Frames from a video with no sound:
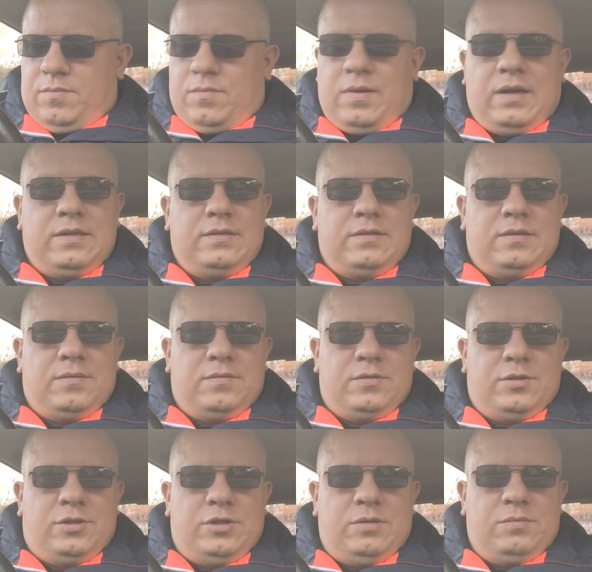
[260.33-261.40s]

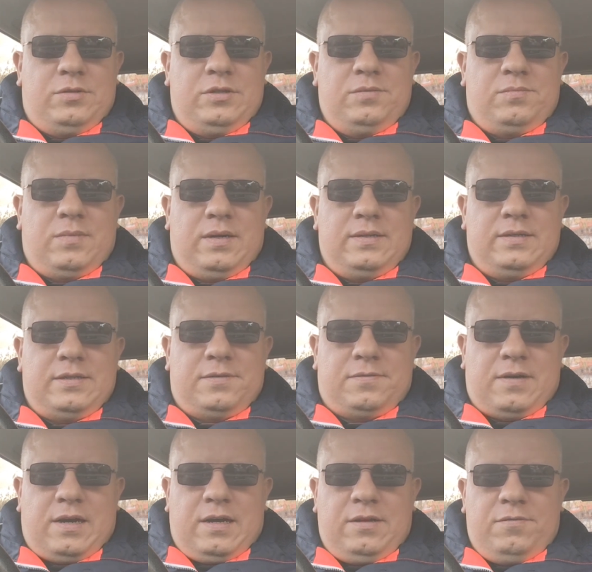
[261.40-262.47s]
GMT
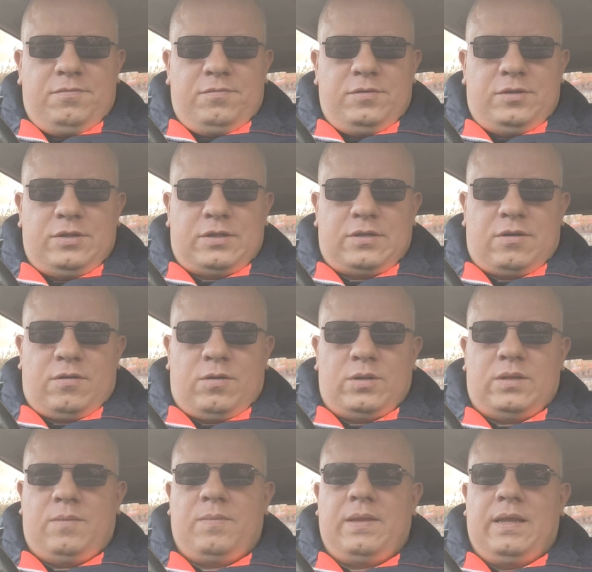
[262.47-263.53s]
-5, which is
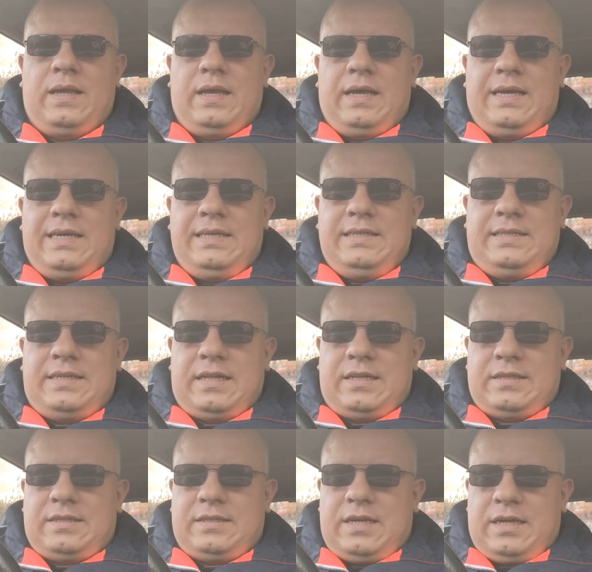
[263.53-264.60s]
called
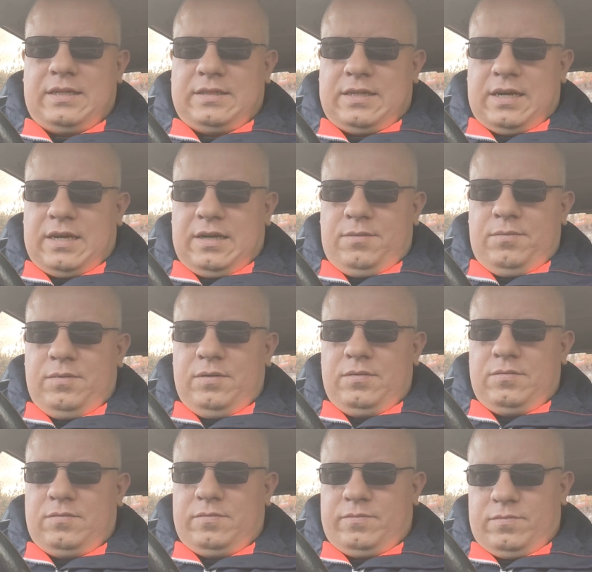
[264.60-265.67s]
Eastern State Time,
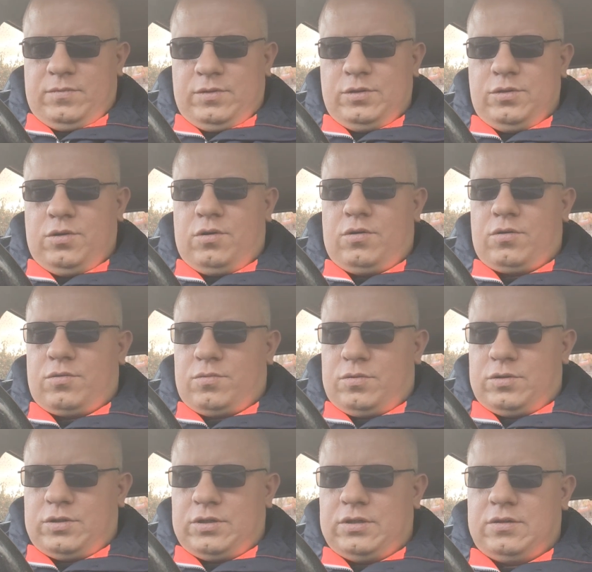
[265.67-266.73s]
New York,
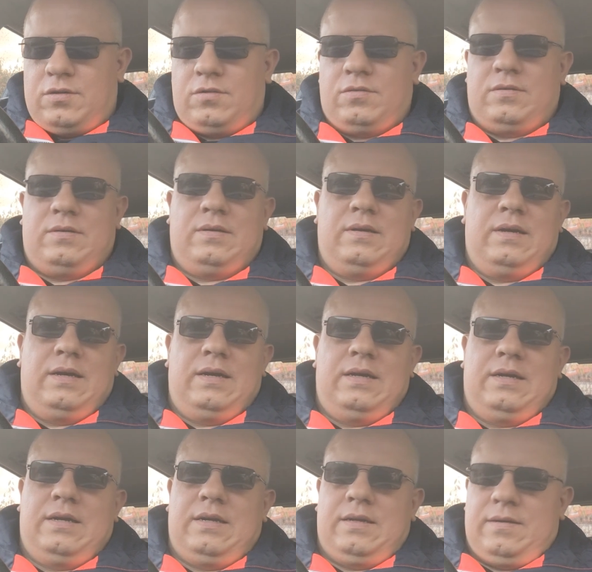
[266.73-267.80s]
Washington,
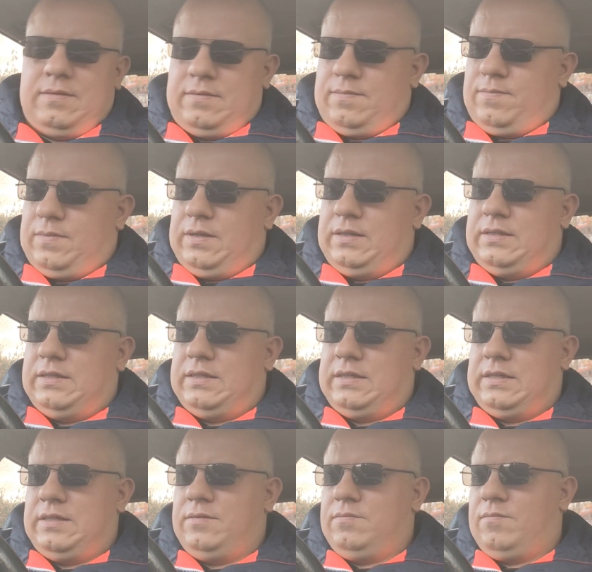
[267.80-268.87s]

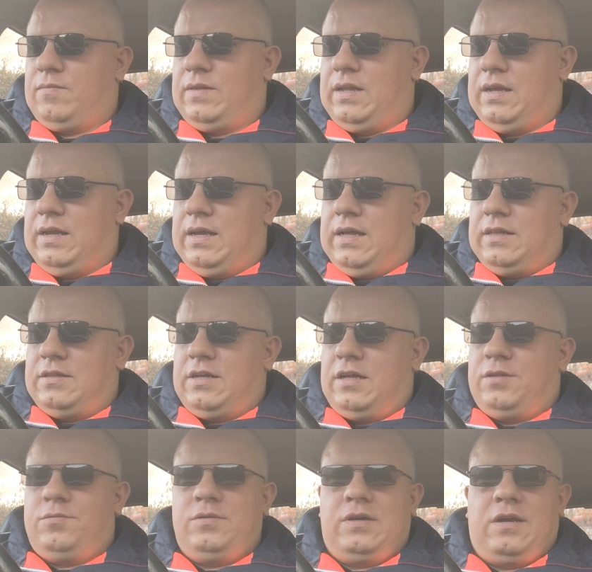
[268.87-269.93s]
etc.
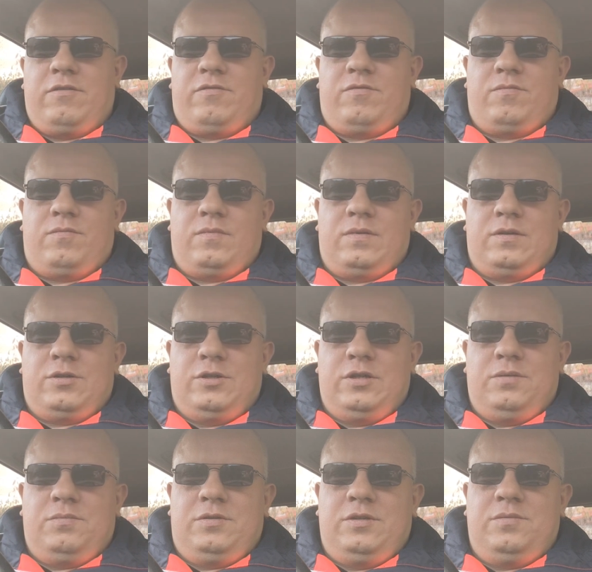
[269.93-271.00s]
Then we have
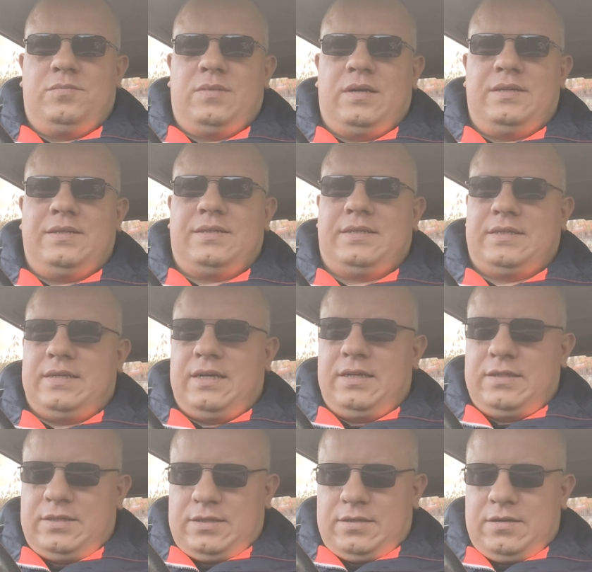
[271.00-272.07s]
GMT
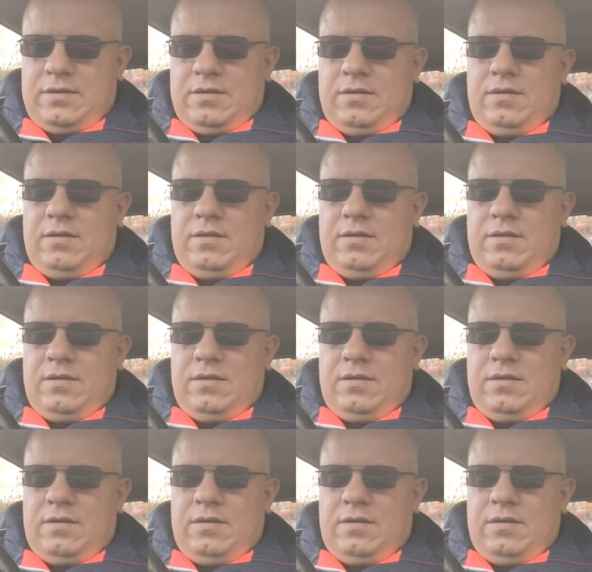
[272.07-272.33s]
-6,